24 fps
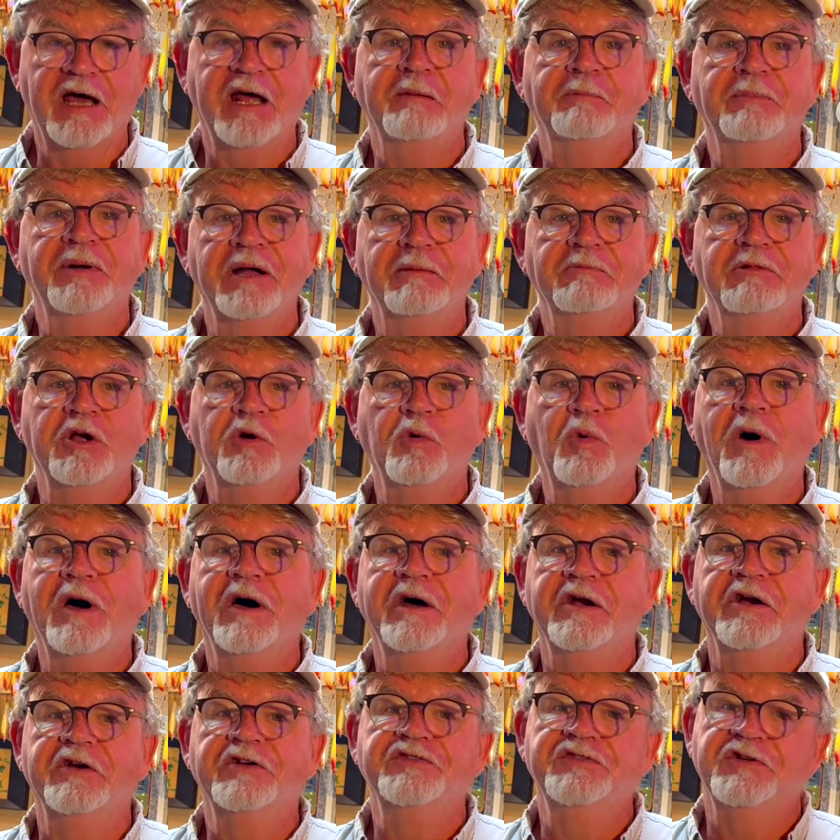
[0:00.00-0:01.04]
of public
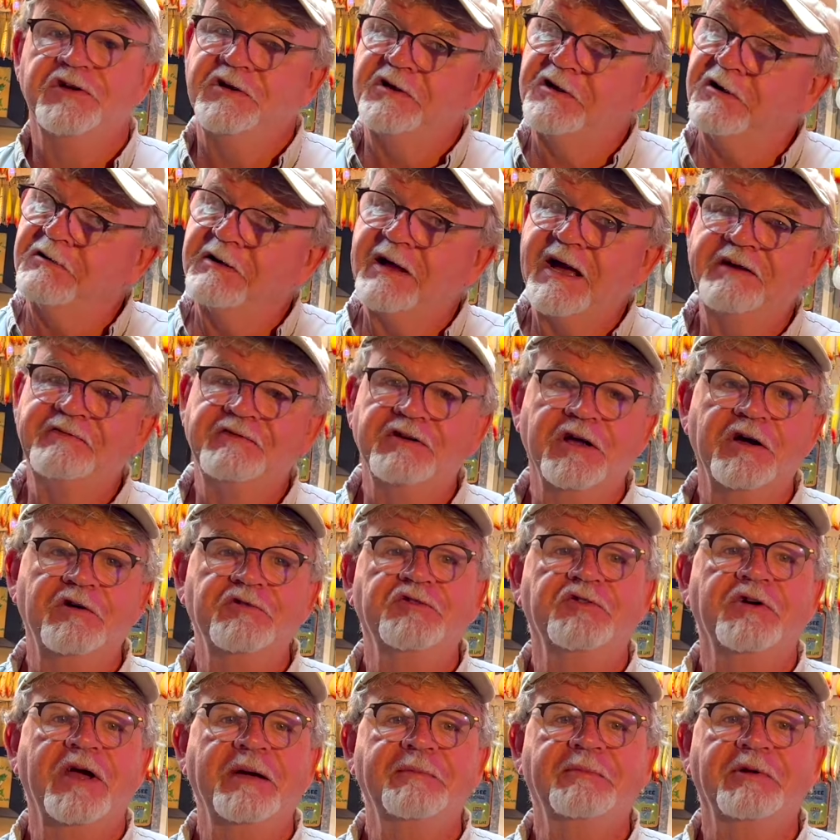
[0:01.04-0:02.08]
water, so you don't have to go
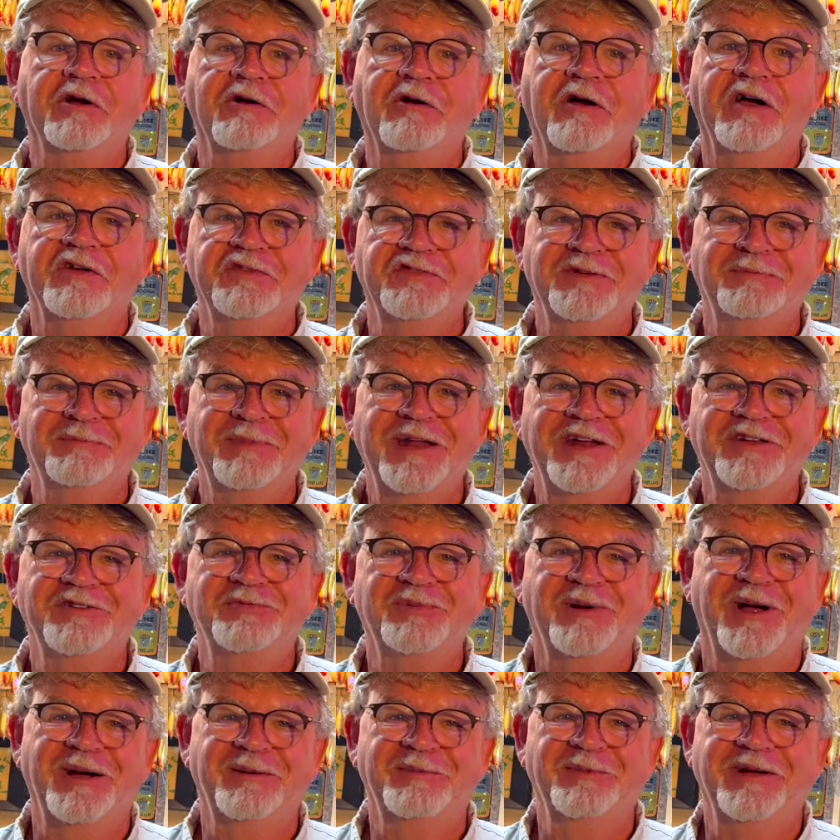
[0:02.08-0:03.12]
tramping across somebody's
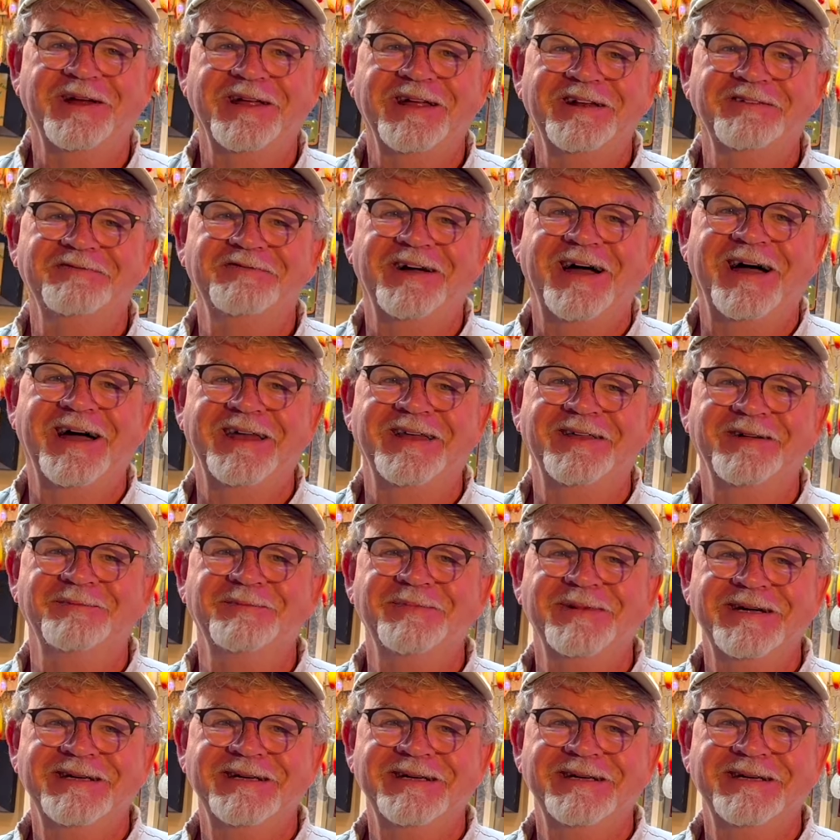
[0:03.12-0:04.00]
property to find them.